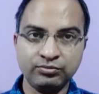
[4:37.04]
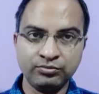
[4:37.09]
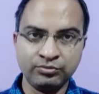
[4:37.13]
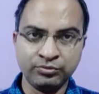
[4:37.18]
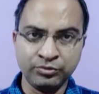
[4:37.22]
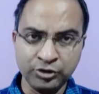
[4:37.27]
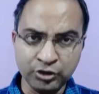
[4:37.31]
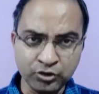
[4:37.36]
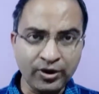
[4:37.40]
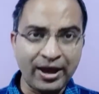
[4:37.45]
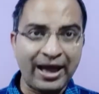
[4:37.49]

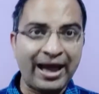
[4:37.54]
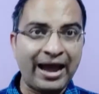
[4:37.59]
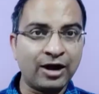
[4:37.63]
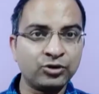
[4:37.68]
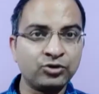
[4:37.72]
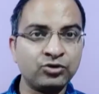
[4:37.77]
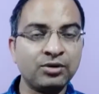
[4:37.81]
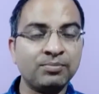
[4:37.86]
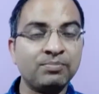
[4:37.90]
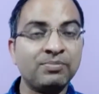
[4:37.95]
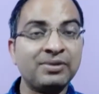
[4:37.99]
you have
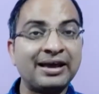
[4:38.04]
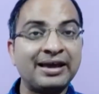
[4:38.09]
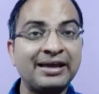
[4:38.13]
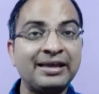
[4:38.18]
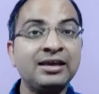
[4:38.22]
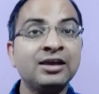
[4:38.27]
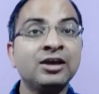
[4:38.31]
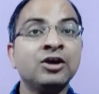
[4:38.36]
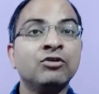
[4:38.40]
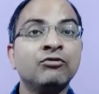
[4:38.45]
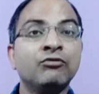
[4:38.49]
to
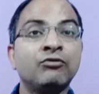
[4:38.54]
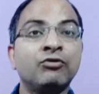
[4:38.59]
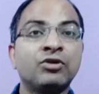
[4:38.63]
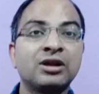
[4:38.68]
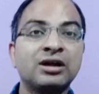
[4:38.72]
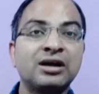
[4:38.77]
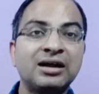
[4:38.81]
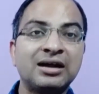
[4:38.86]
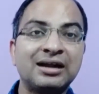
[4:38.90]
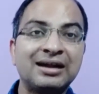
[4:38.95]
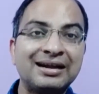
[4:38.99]
apply for
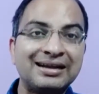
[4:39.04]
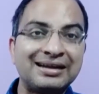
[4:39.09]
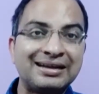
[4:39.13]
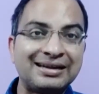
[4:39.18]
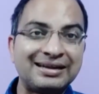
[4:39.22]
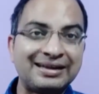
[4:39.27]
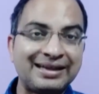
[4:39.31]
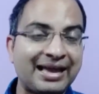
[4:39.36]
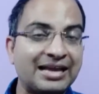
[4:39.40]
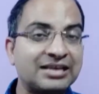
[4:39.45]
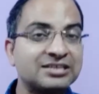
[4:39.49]
a
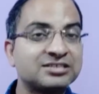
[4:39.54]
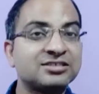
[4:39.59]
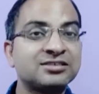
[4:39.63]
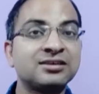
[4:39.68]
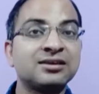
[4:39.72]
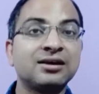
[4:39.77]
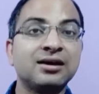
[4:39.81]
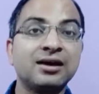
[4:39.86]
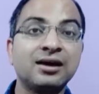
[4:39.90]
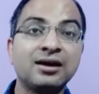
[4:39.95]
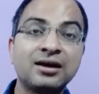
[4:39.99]
tax
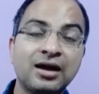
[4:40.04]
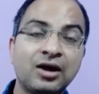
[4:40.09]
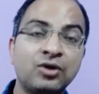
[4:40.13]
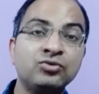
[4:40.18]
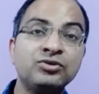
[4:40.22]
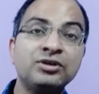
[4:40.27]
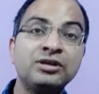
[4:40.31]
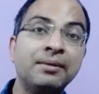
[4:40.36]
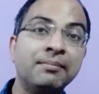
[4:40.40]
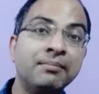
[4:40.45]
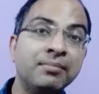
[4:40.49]

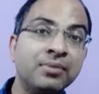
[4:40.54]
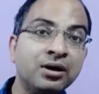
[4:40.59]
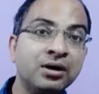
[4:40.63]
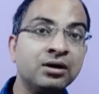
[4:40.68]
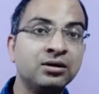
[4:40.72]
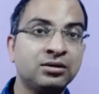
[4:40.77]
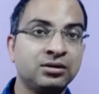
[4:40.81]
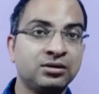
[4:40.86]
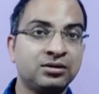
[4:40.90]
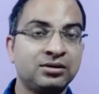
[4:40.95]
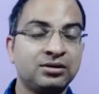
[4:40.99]
account number
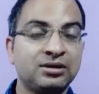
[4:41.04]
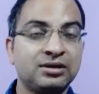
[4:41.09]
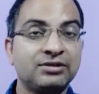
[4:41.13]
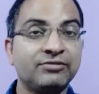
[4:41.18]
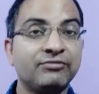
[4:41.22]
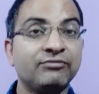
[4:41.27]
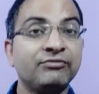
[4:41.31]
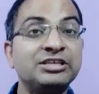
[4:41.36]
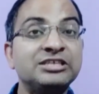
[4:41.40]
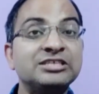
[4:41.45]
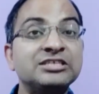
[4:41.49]

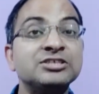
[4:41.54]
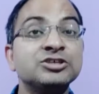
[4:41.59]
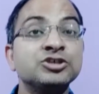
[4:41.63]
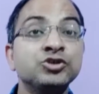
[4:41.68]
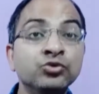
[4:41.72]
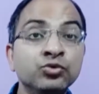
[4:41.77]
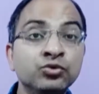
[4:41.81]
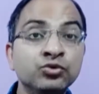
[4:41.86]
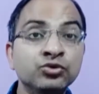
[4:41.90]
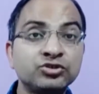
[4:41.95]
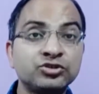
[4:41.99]
which is
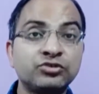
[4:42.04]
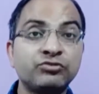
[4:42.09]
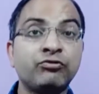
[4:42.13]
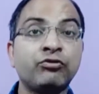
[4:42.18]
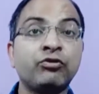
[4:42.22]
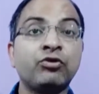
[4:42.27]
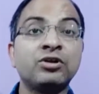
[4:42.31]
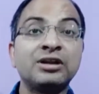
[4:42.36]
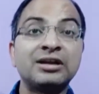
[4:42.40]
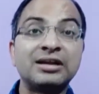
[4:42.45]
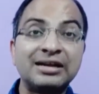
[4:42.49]
used
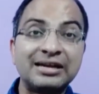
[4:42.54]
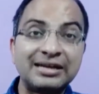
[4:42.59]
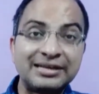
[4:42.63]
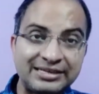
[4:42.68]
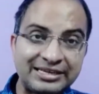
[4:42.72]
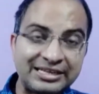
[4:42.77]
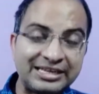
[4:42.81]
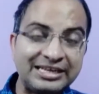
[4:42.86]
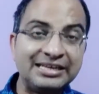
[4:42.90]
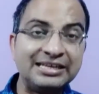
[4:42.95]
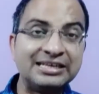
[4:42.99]
for
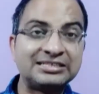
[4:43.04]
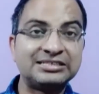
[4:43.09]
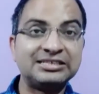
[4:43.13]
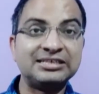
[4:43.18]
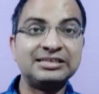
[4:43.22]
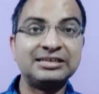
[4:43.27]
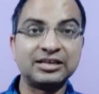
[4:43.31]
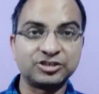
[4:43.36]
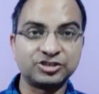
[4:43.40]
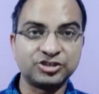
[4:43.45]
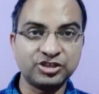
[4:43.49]
TDS
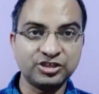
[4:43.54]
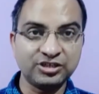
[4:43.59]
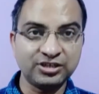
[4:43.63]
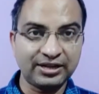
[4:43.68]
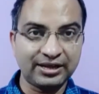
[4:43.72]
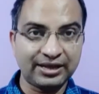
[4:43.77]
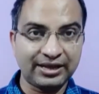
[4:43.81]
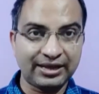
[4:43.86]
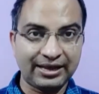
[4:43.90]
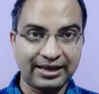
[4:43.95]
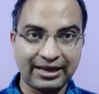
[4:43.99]
deduction
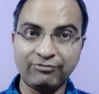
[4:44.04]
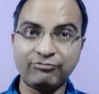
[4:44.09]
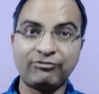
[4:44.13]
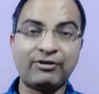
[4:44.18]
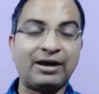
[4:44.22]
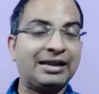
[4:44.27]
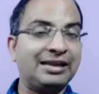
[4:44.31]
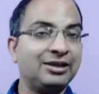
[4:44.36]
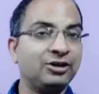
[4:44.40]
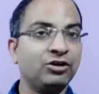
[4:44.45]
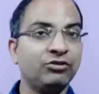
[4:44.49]
and
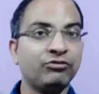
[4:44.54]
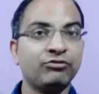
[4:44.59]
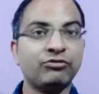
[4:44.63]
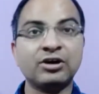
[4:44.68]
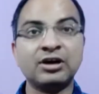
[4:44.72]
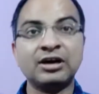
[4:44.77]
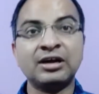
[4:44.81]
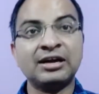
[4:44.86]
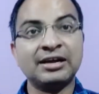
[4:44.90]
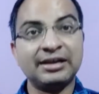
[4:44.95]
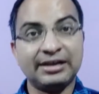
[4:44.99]
filing of
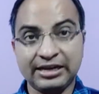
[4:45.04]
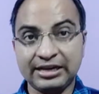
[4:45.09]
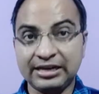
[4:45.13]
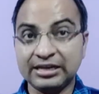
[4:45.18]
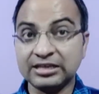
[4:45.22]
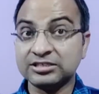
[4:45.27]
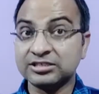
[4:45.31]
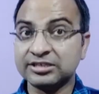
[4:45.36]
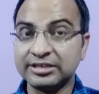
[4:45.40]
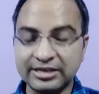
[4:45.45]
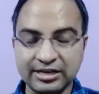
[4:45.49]

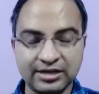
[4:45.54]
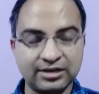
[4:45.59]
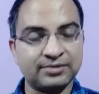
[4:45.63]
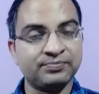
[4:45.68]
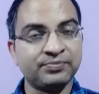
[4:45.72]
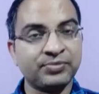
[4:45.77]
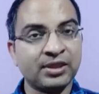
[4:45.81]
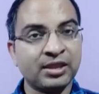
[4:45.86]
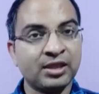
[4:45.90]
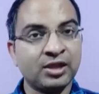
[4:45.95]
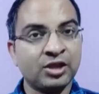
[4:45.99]
TDS return.
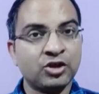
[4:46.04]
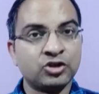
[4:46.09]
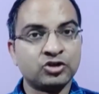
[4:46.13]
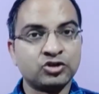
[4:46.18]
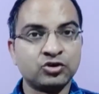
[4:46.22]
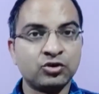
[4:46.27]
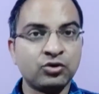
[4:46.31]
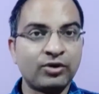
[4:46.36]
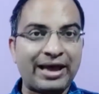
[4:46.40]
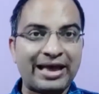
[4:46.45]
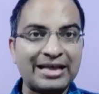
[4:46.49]

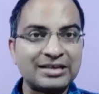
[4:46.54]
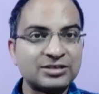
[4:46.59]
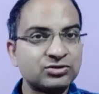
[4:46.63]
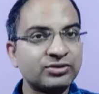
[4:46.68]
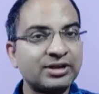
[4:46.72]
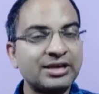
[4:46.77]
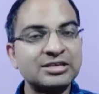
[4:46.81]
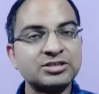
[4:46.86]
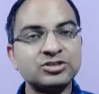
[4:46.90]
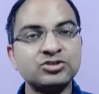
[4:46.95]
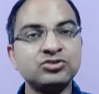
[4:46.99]
So as soon
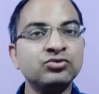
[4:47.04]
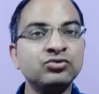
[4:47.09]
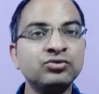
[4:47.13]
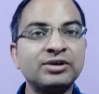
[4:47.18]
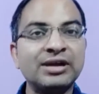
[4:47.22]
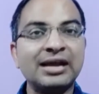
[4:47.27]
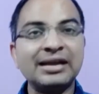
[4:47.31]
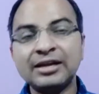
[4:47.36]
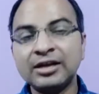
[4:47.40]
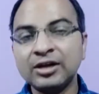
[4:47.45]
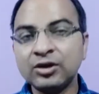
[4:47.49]
as you
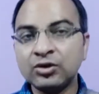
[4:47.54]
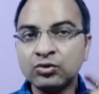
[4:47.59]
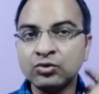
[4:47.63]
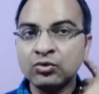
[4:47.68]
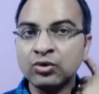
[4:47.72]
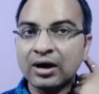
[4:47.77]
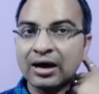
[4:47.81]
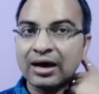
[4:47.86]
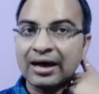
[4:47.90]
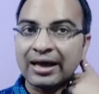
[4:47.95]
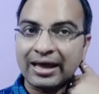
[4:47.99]
get
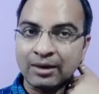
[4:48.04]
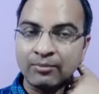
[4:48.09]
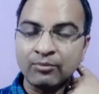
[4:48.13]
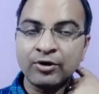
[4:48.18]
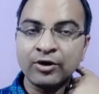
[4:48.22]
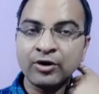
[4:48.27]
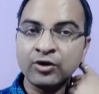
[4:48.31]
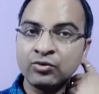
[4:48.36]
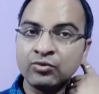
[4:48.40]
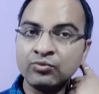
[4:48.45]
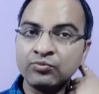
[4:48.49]
into a
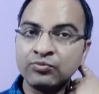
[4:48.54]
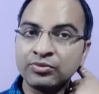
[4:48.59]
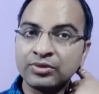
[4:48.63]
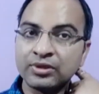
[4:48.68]
MOU